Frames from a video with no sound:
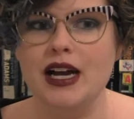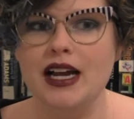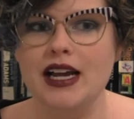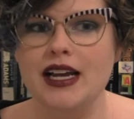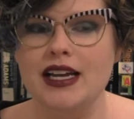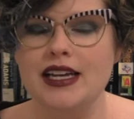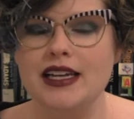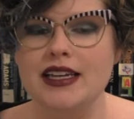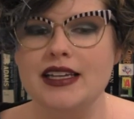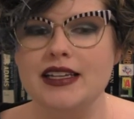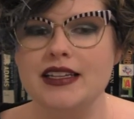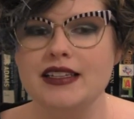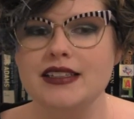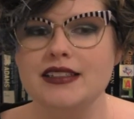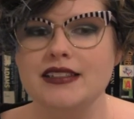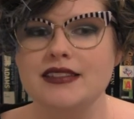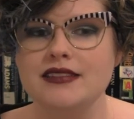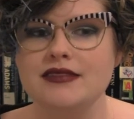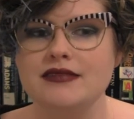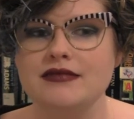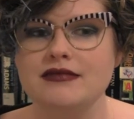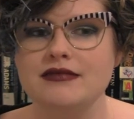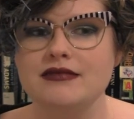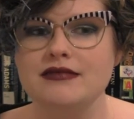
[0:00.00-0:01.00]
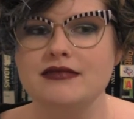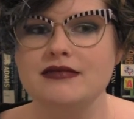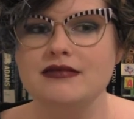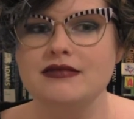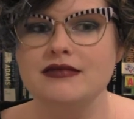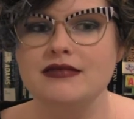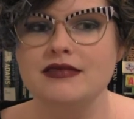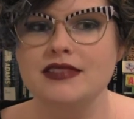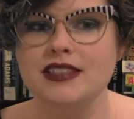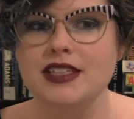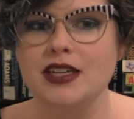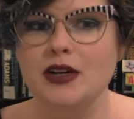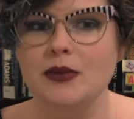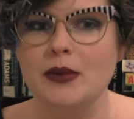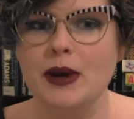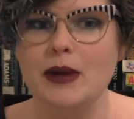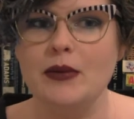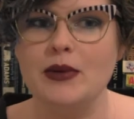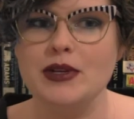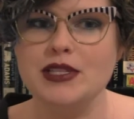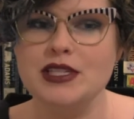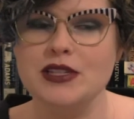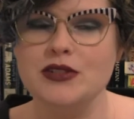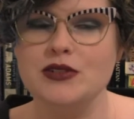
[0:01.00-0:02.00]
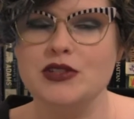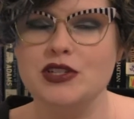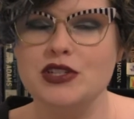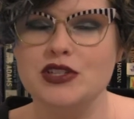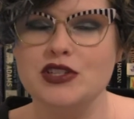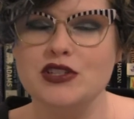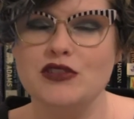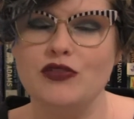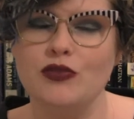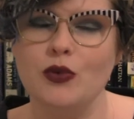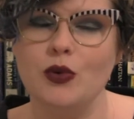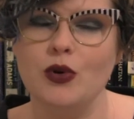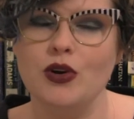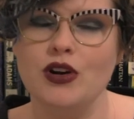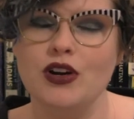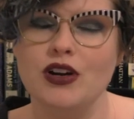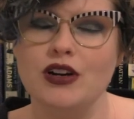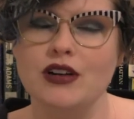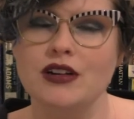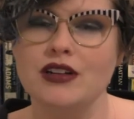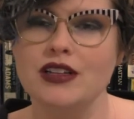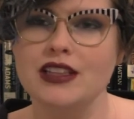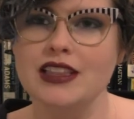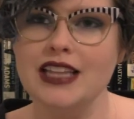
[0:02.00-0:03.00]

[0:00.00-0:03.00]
my resolutions for